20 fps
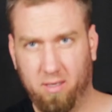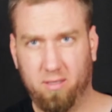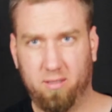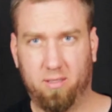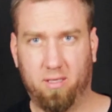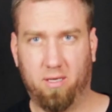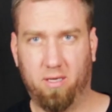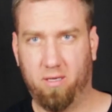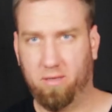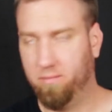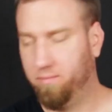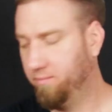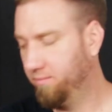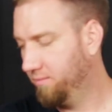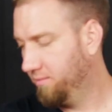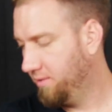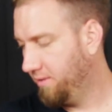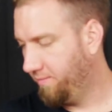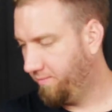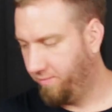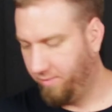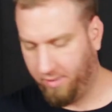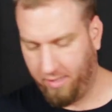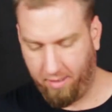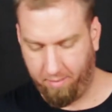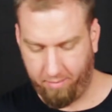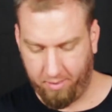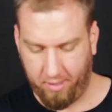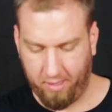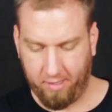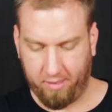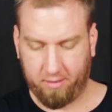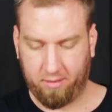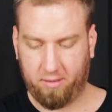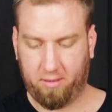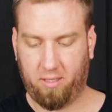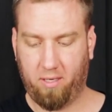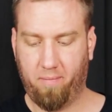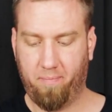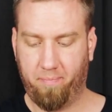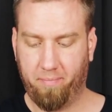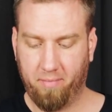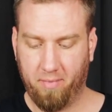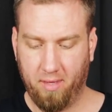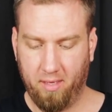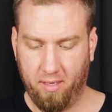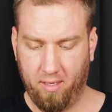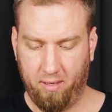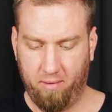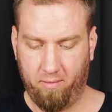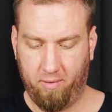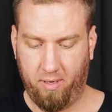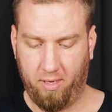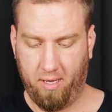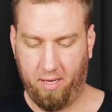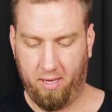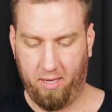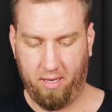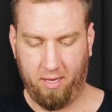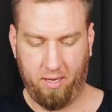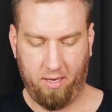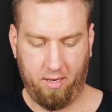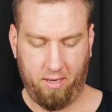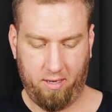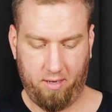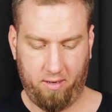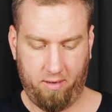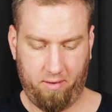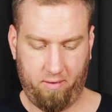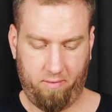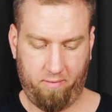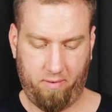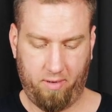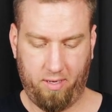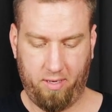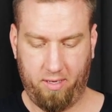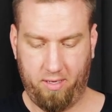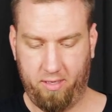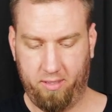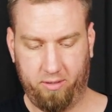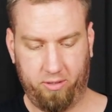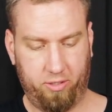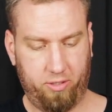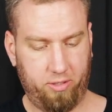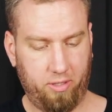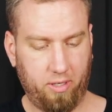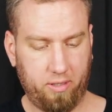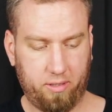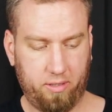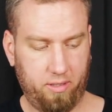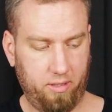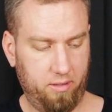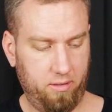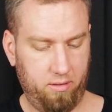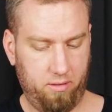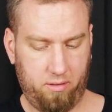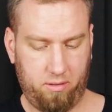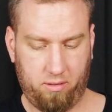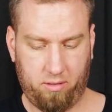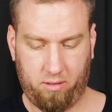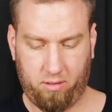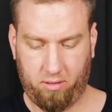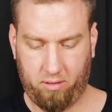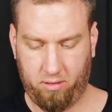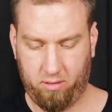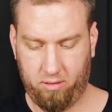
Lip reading: So, that's it for that box. We have instructions.